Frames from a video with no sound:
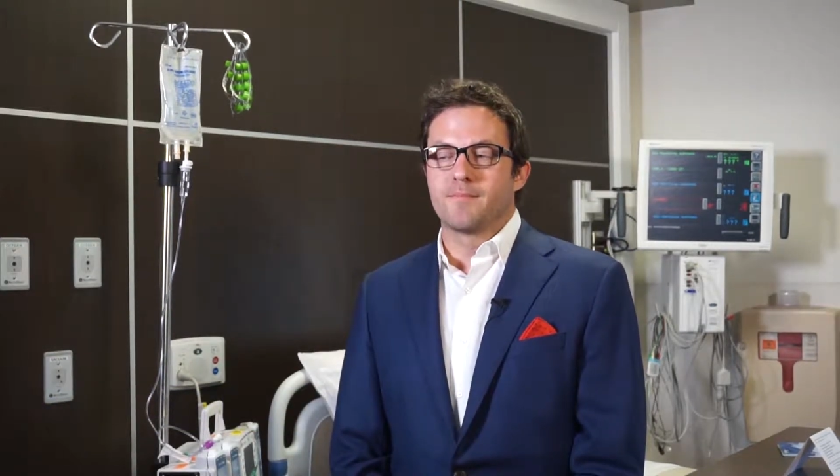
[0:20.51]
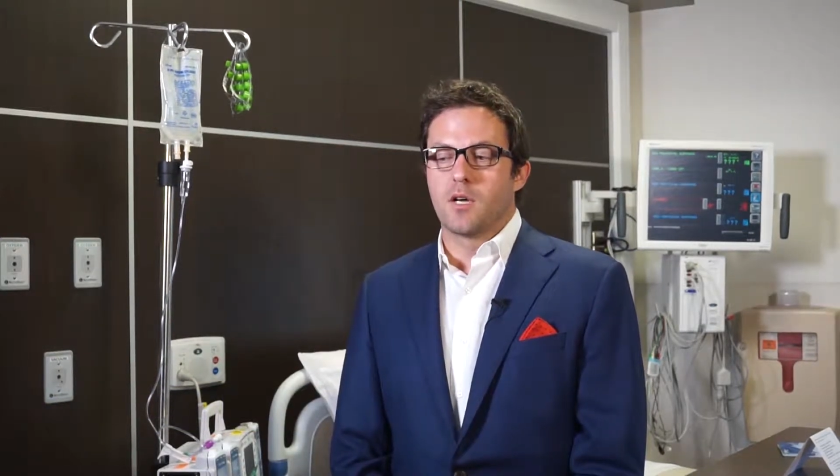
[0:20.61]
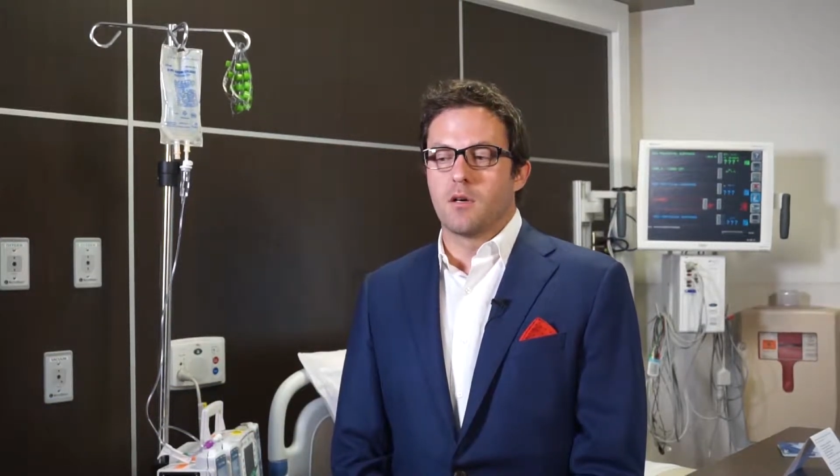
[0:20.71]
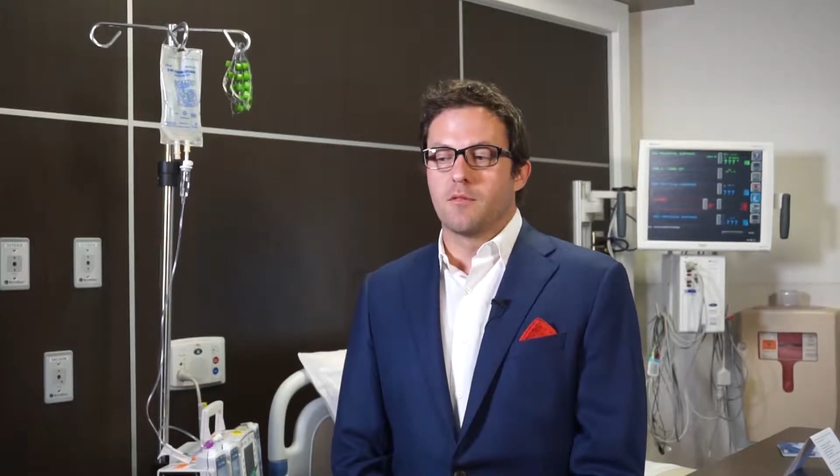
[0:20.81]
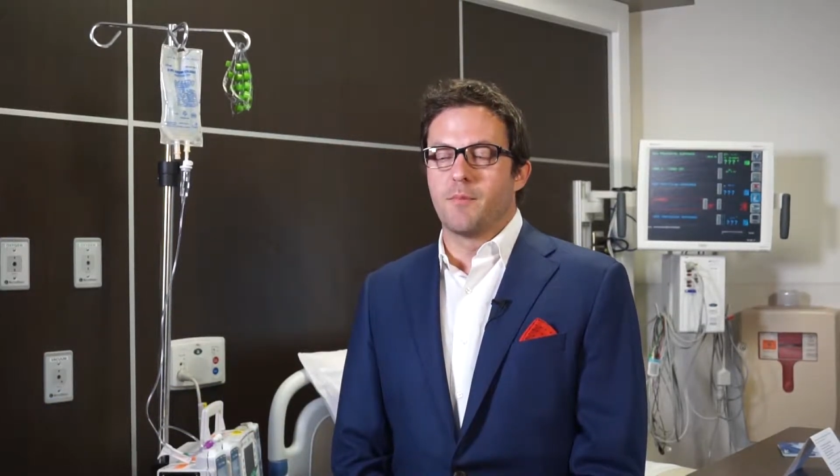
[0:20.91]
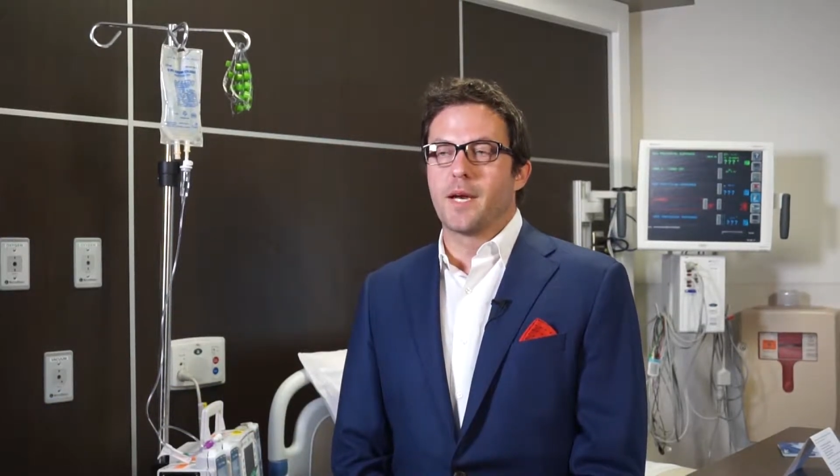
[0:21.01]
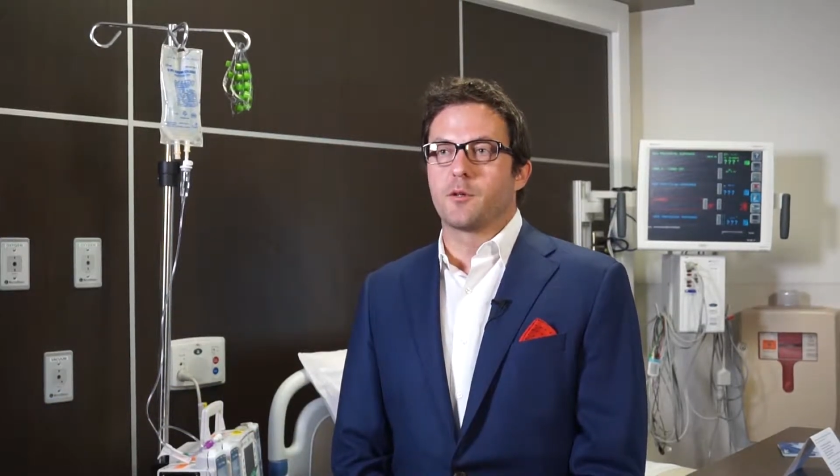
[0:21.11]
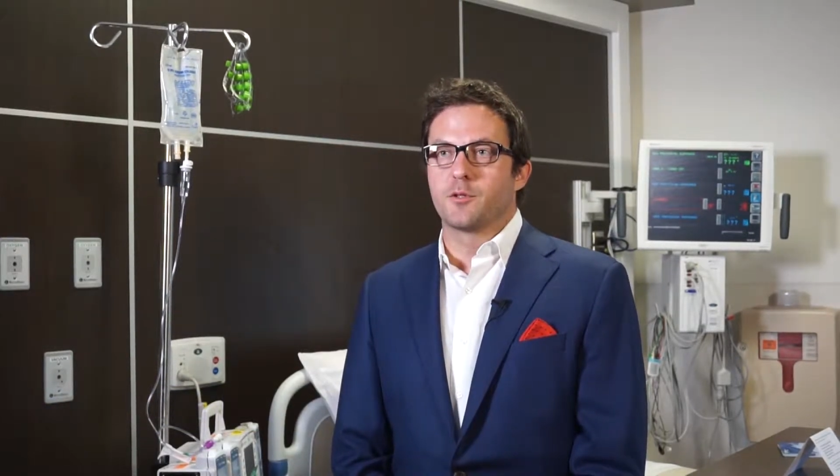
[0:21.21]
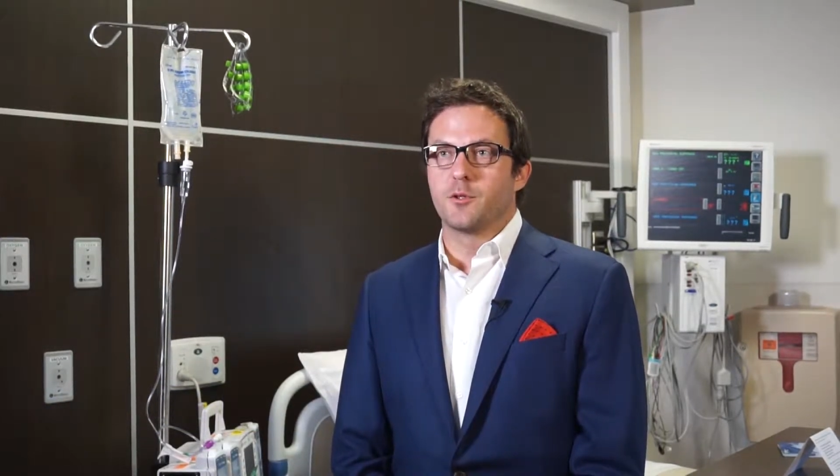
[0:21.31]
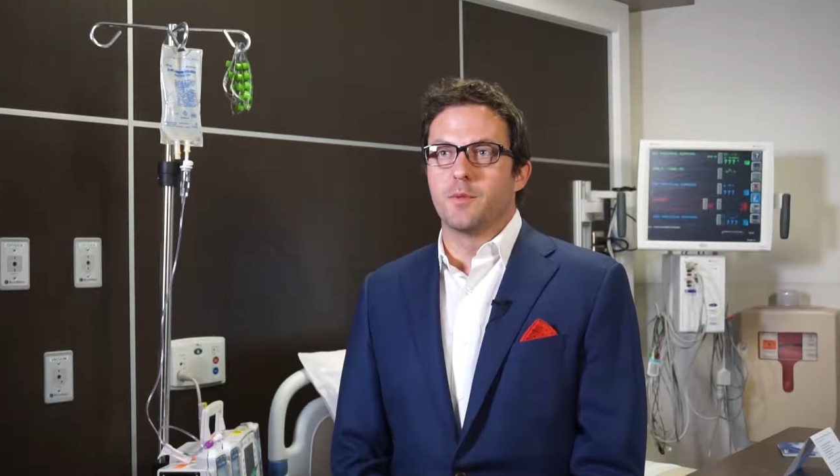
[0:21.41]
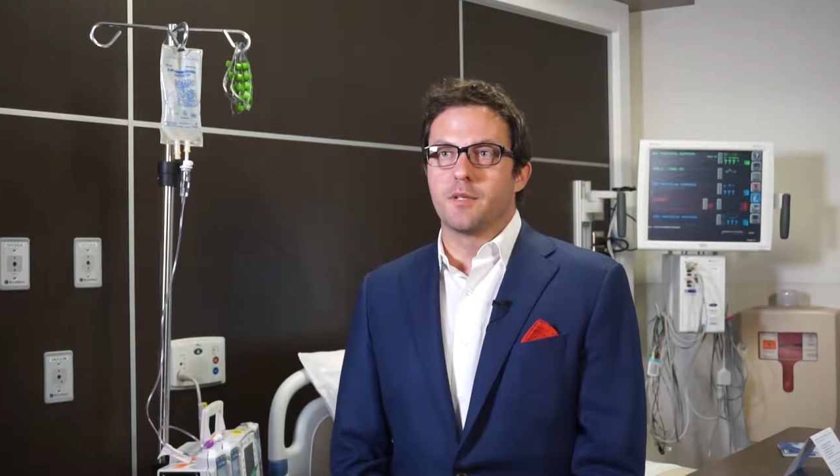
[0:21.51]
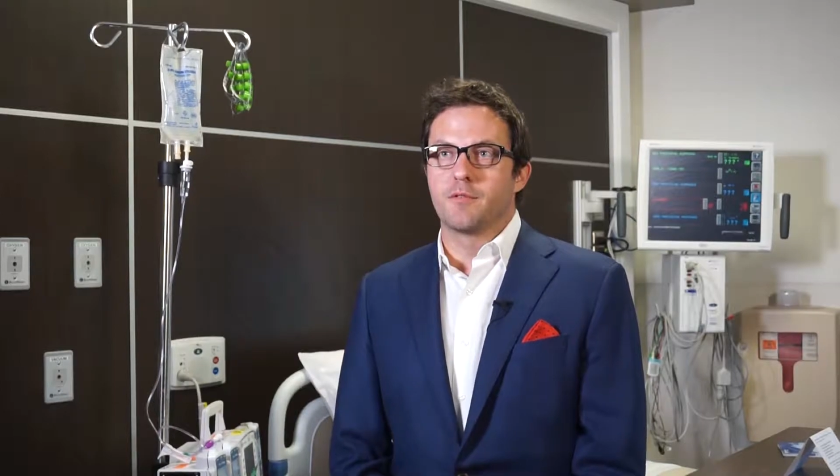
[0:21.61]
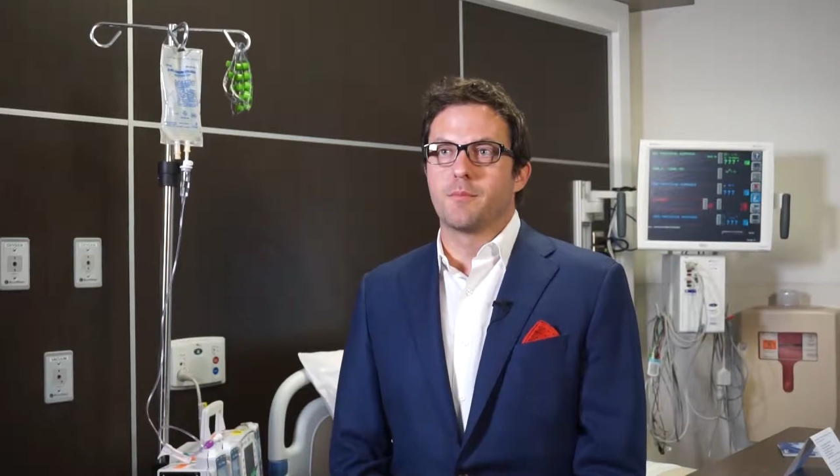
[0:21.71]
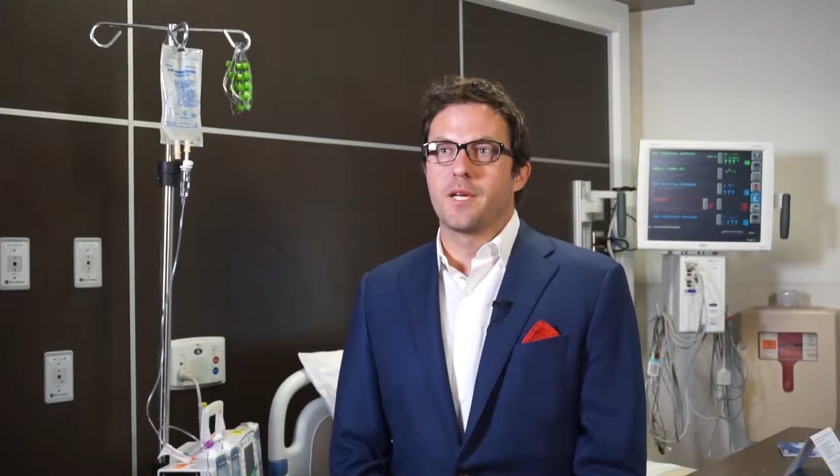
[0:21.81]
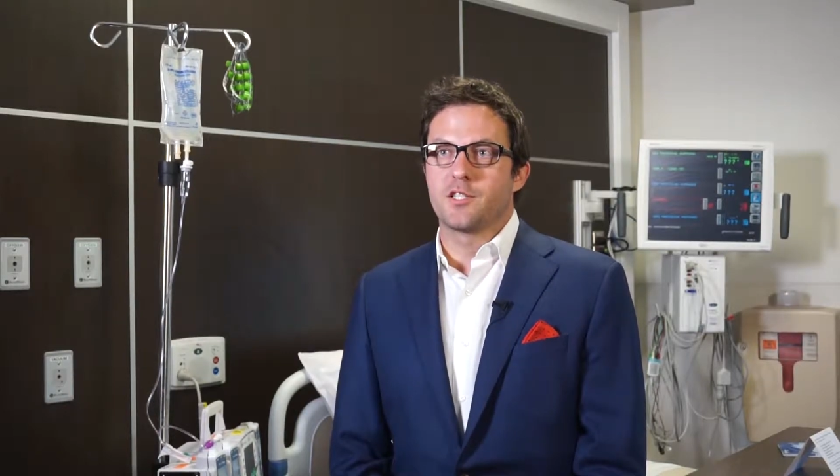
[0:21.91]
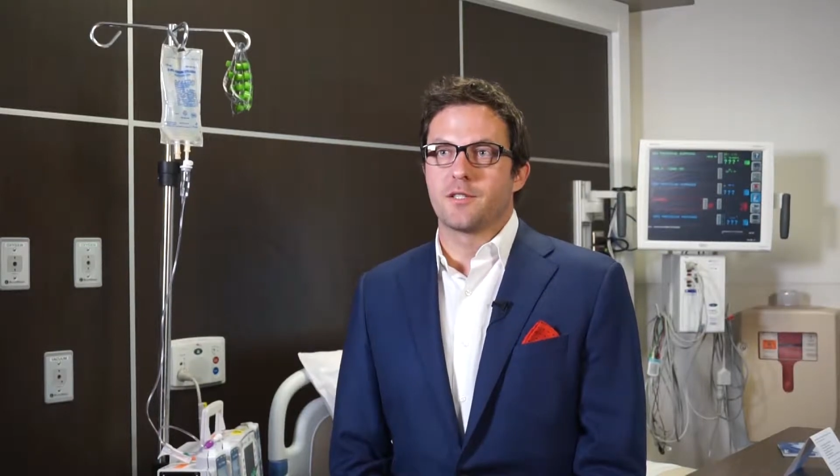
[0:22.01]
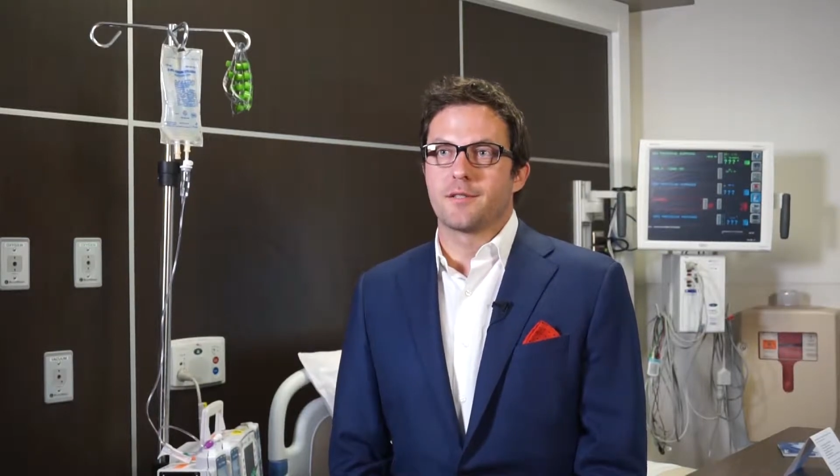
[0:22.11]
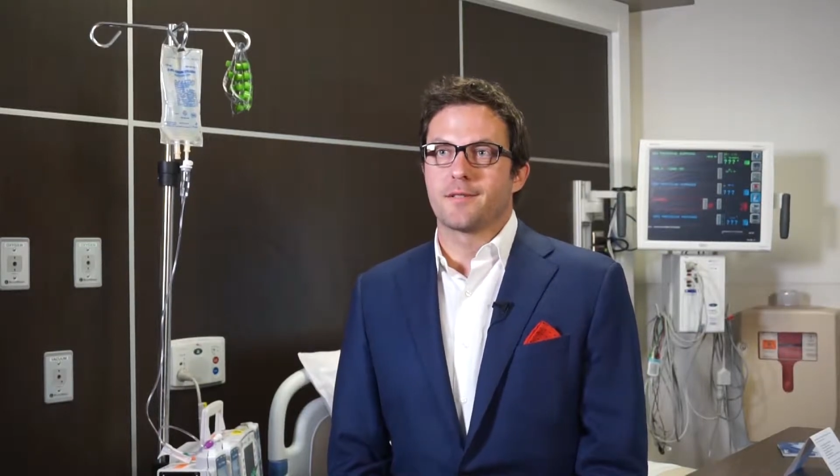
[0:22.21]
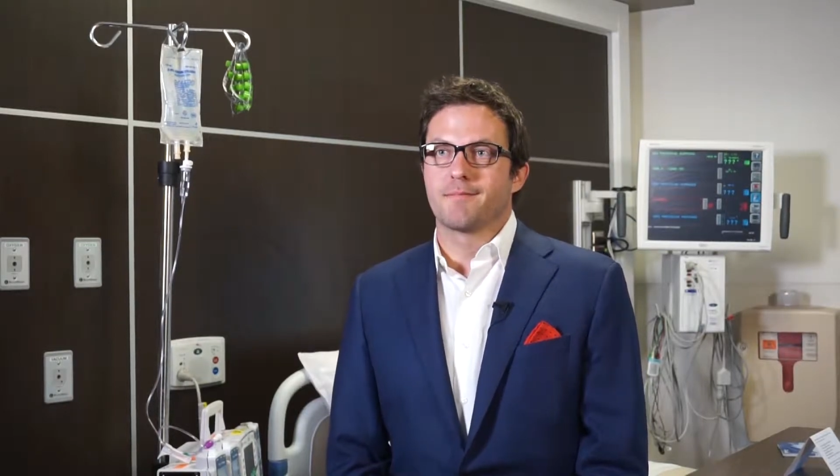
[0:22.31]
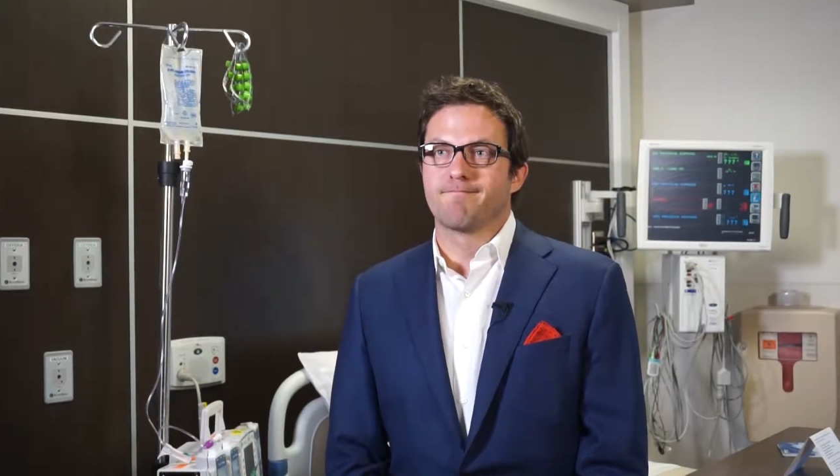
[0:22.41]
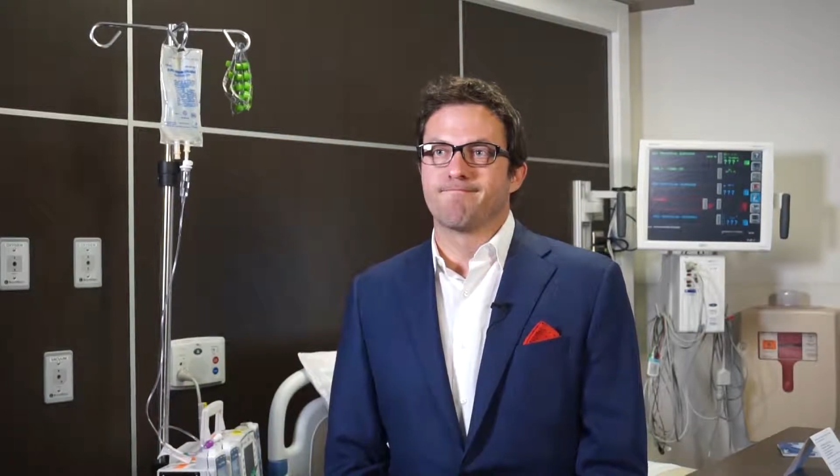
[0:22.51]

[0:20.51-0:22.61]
of medical tubing from patients.